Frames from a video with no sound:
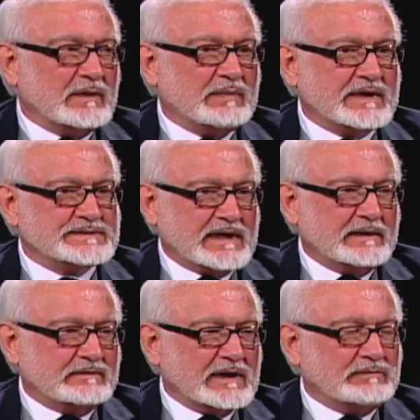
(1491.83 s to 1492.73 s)
because
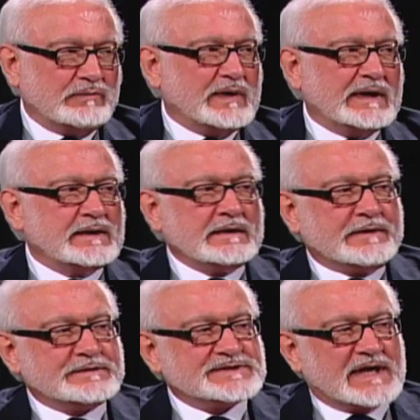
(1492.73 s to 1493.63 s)
they really didn't
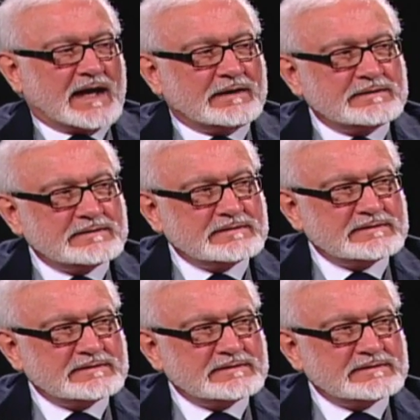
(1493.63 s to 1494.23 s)
understand